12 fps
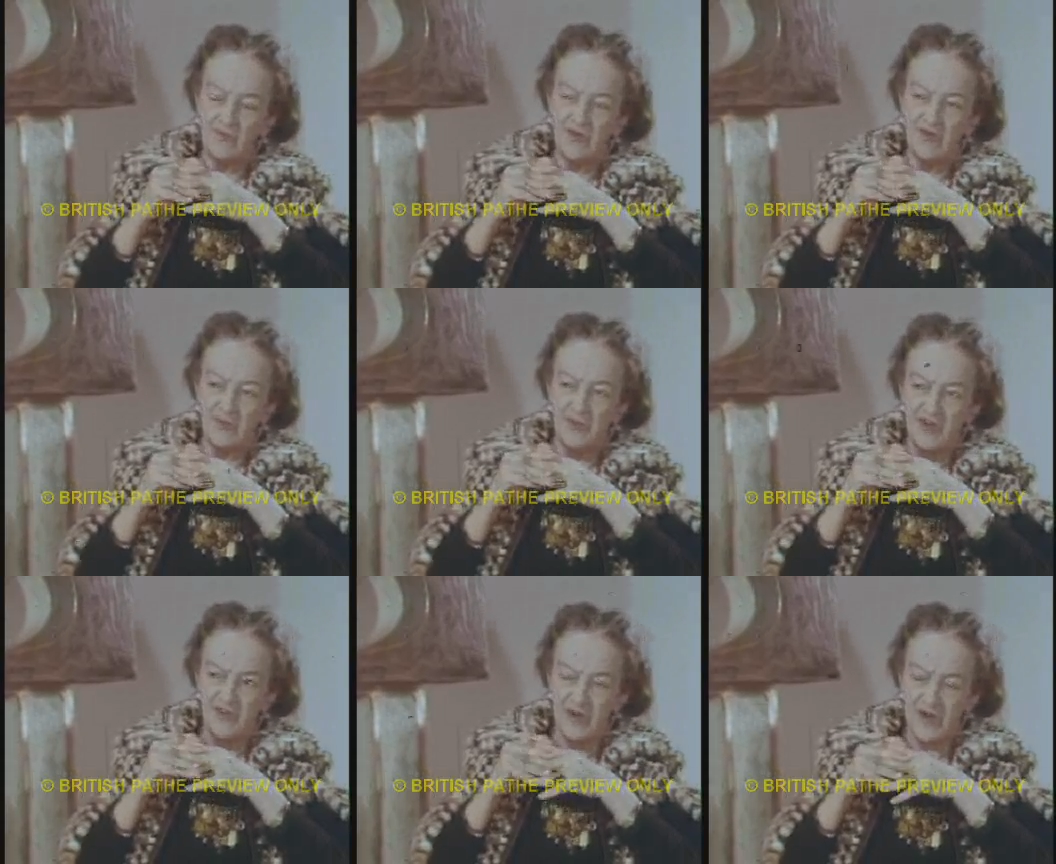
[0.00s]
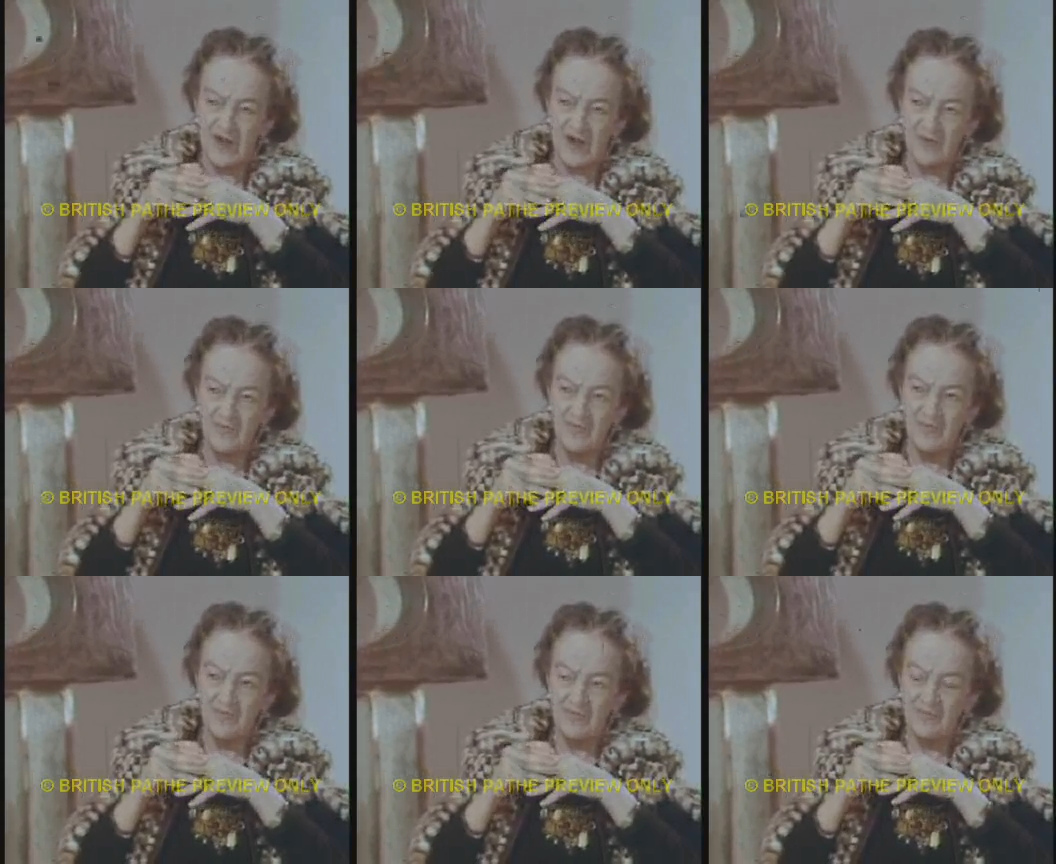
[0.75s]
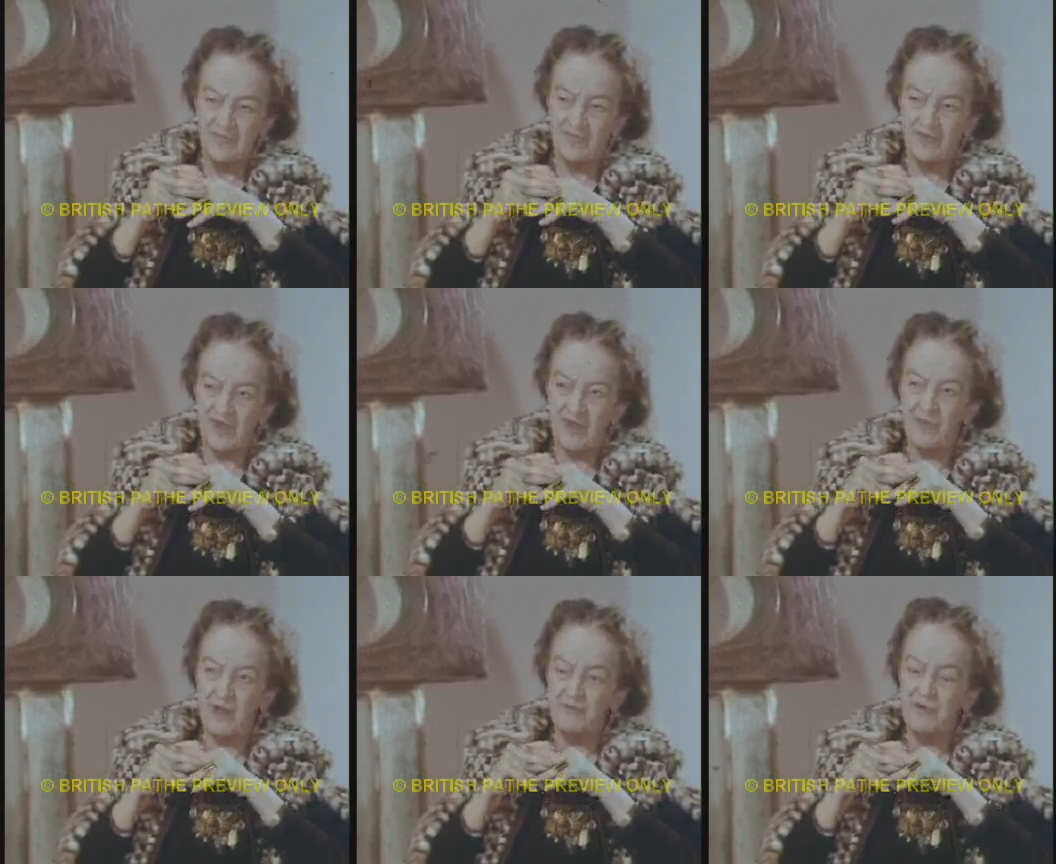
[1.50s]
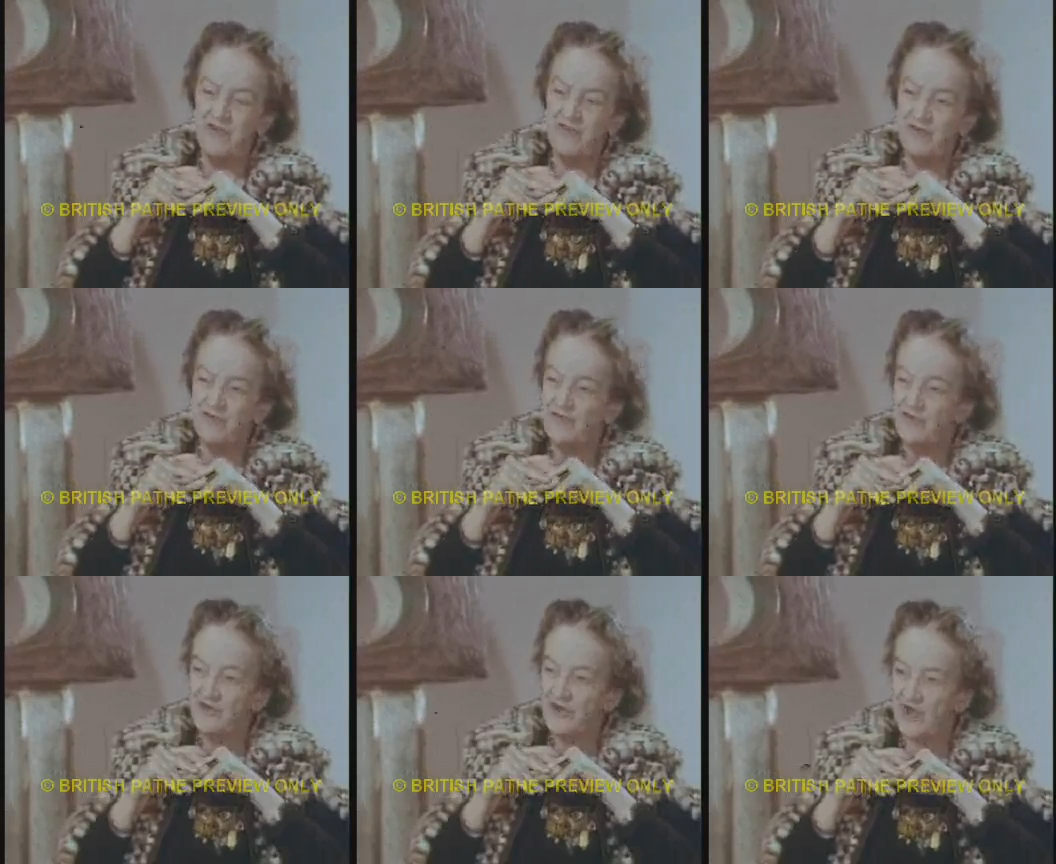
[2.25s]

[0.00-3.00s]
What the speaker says: which we share. There may be different